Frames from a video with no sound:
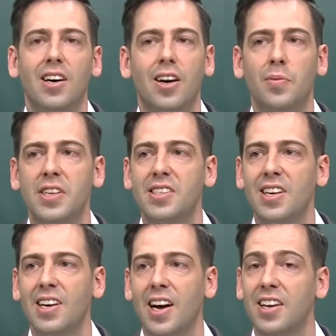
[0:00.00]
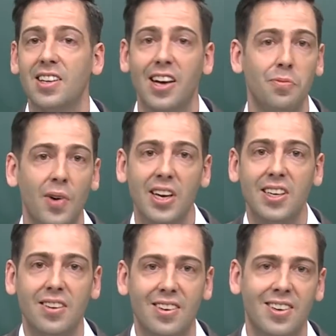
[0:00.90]
Let's say I get a lot of
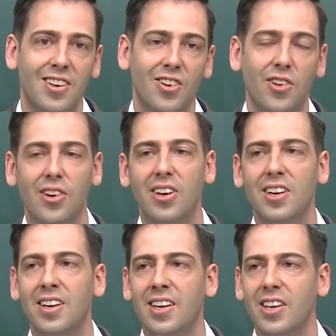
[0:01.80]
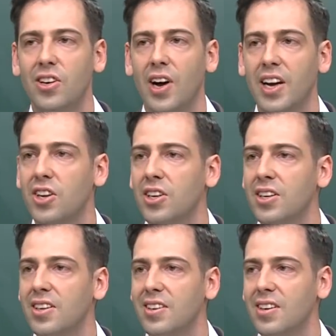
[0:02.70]
money, or you know, I
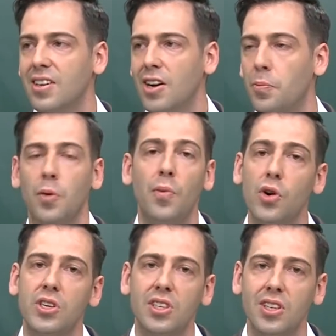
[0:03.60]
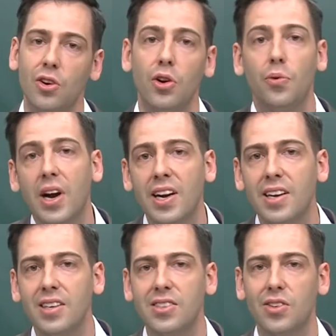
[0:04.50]
get a promotion or a
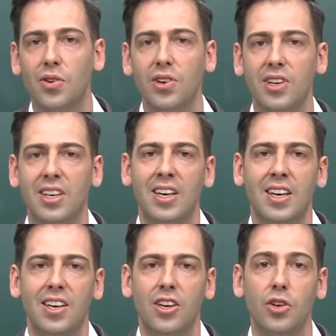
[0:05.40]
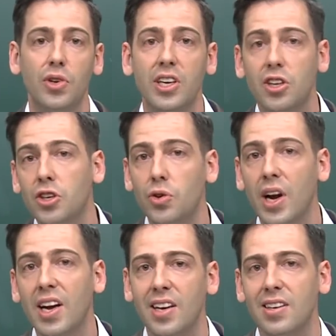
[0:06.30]
raise, or you know, you get a good
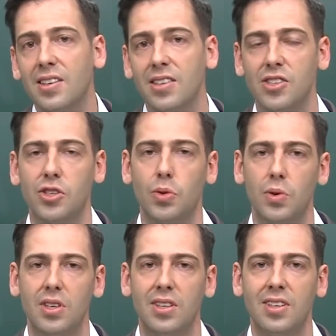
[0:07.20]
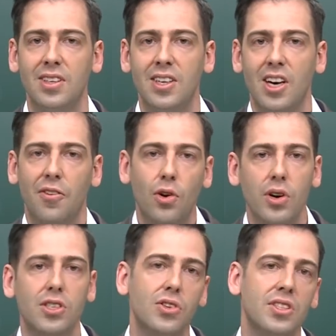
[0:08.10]
grade in school. Of
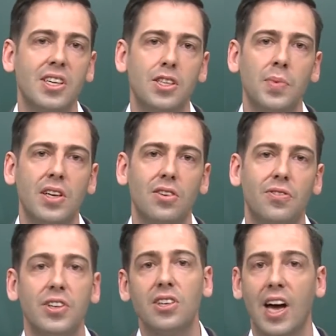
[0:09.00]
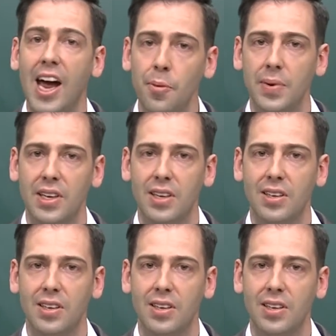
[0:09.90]
course, those things make you feel happy.